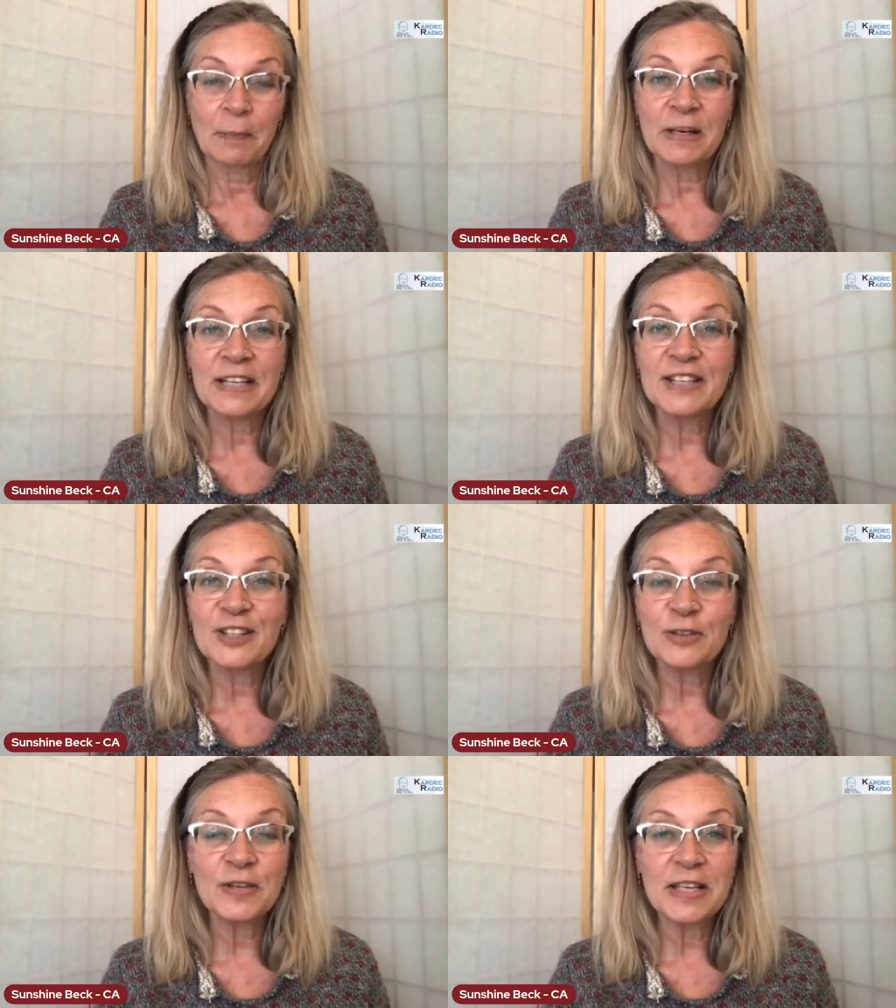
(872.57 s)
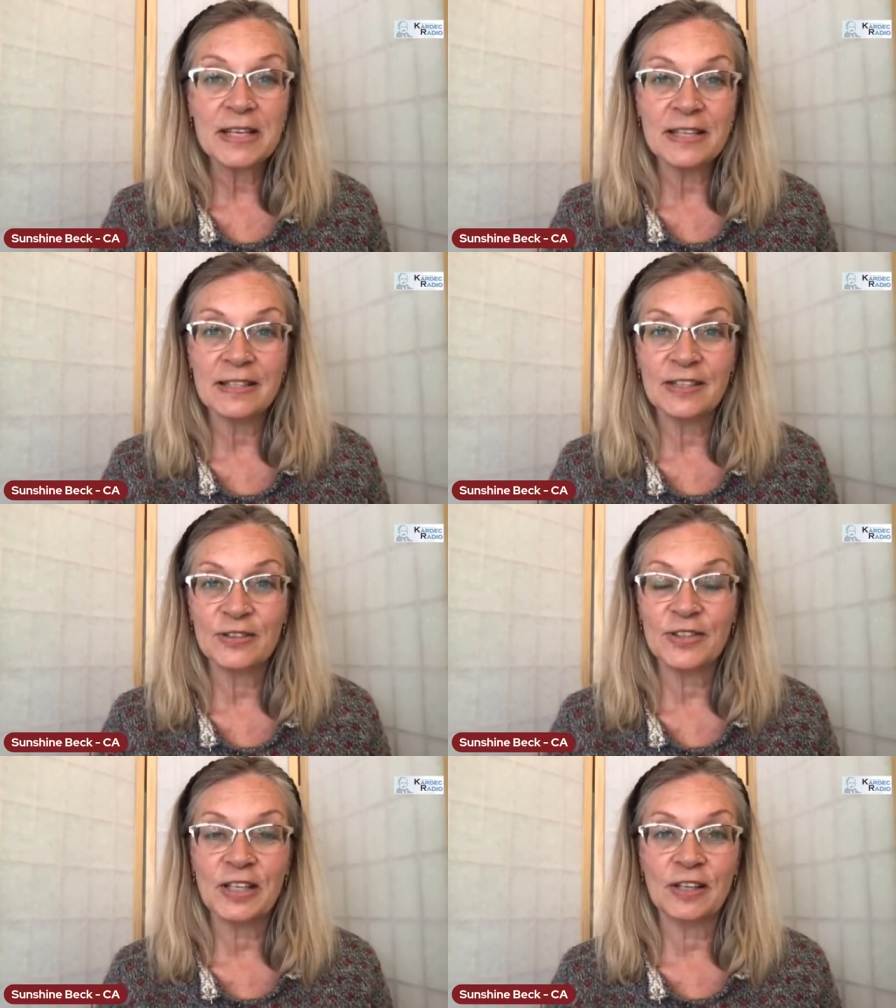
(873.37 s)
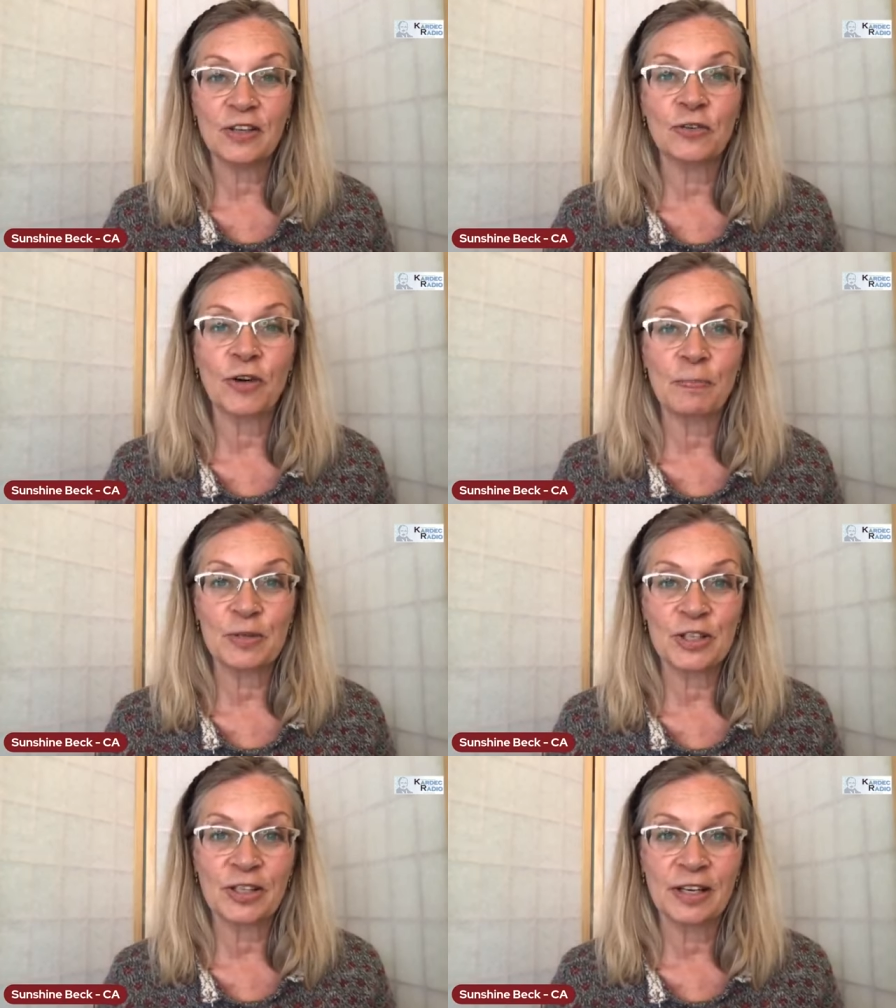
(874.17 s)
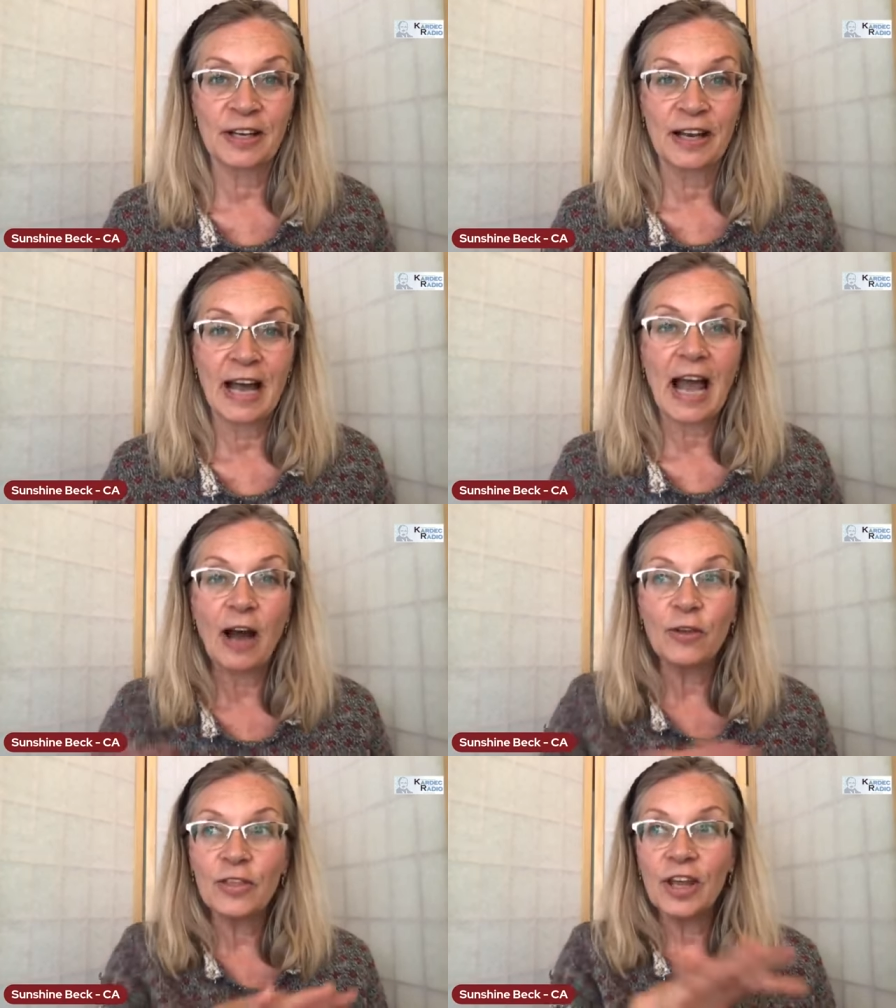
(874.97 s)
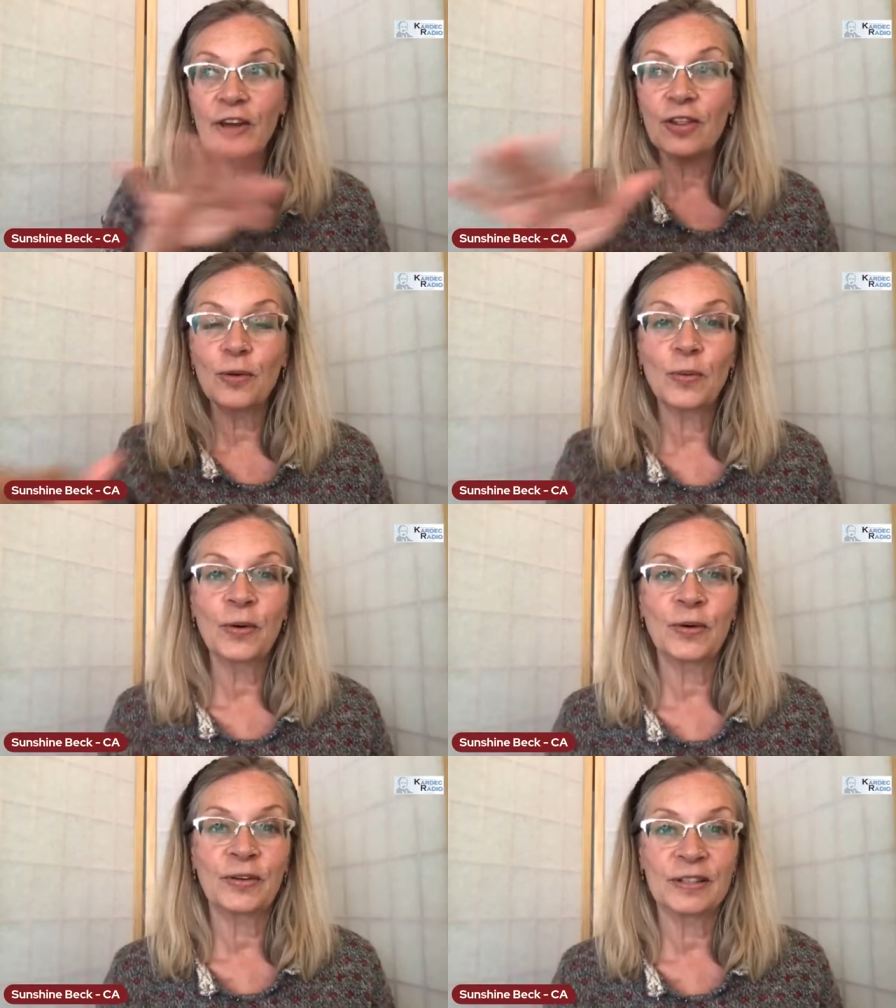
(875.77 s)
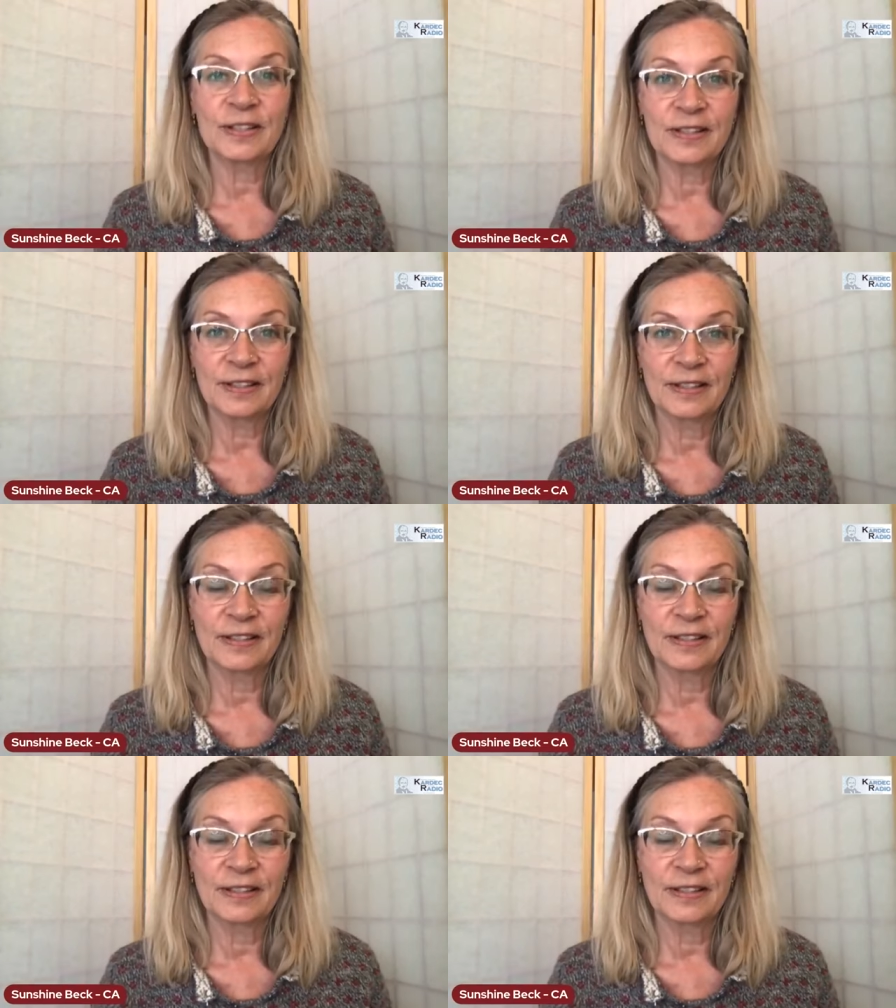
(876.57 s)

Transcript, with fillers: But it is so easy to see the corruption out there in the world,